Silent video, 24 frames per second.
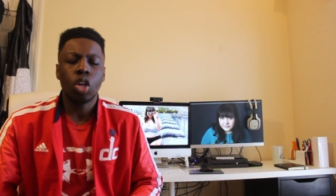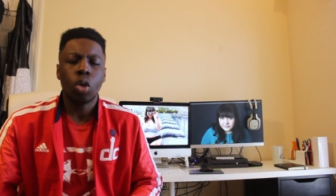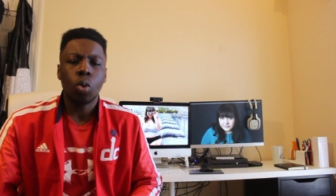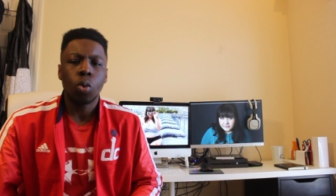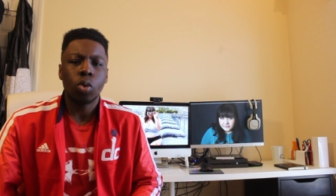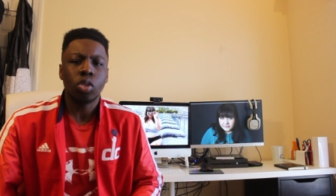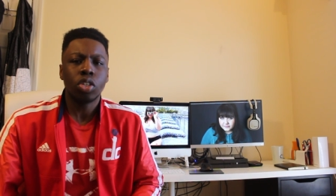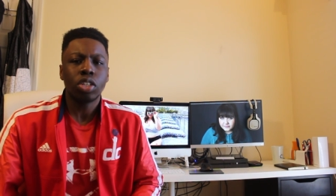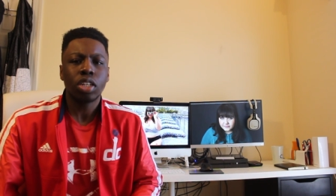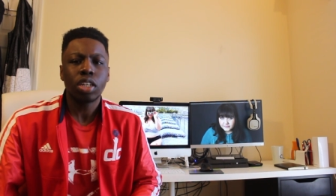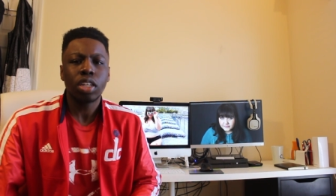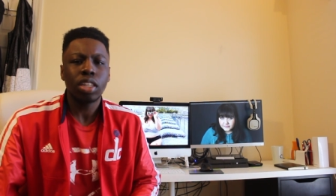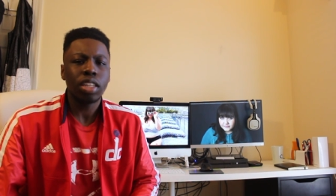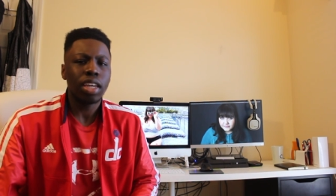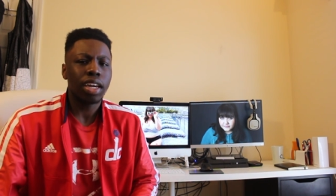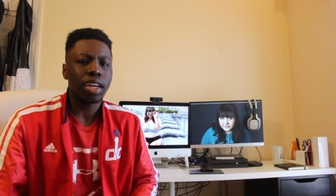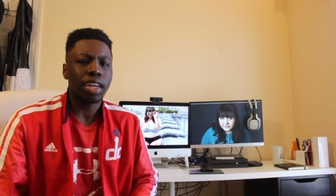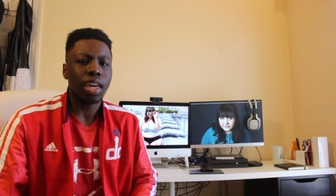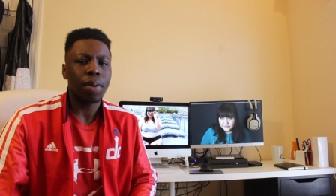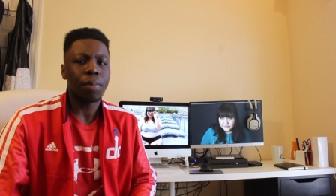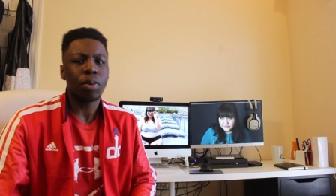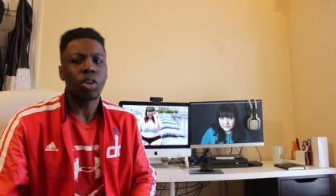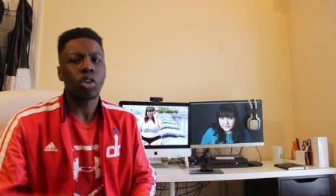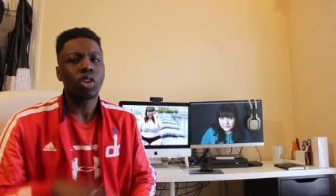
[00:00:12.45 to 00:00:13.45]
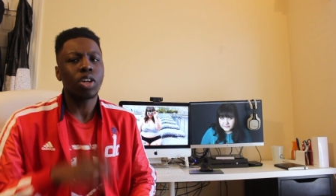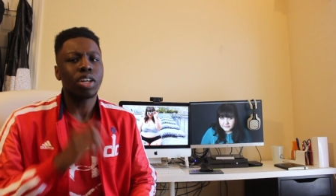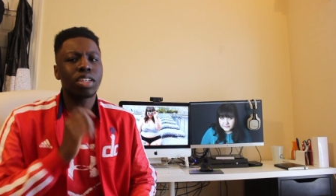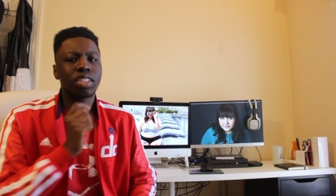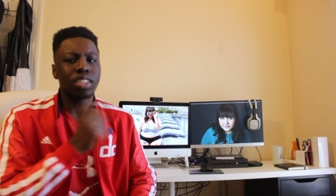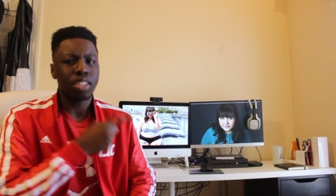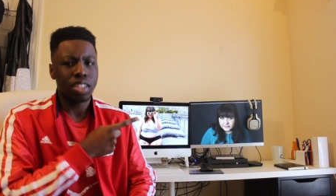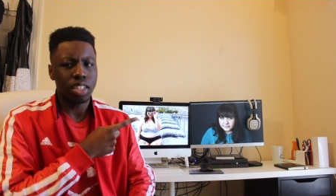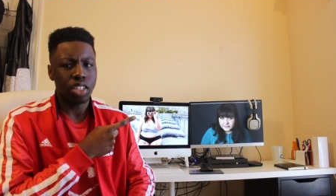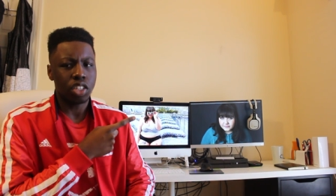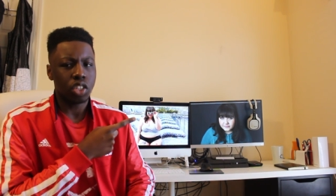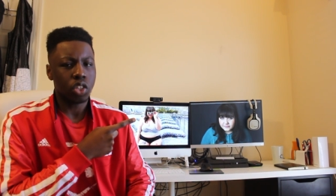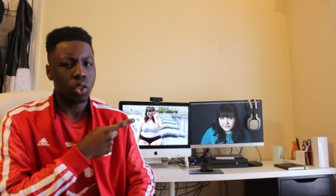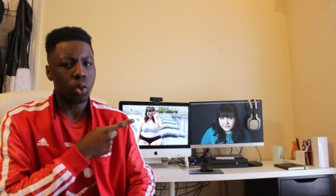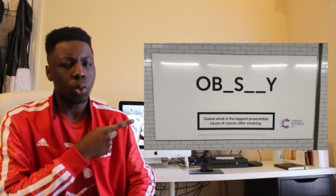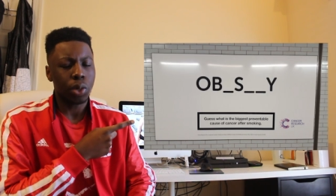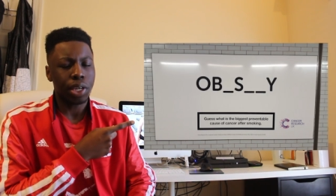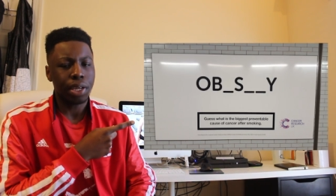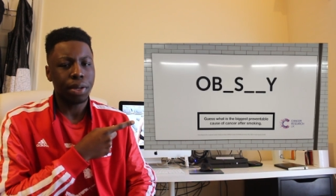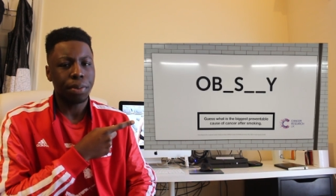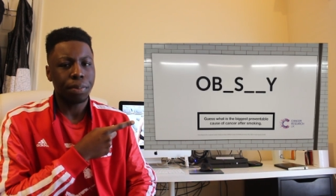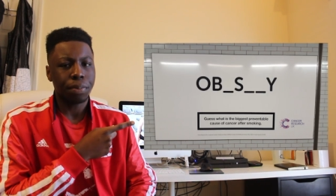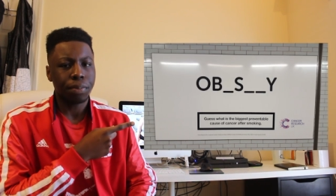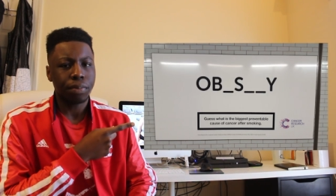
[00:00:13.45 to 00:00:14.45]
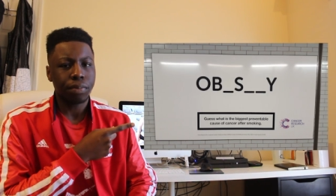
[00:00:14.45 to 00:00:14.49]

when suddenly I came across this tweet.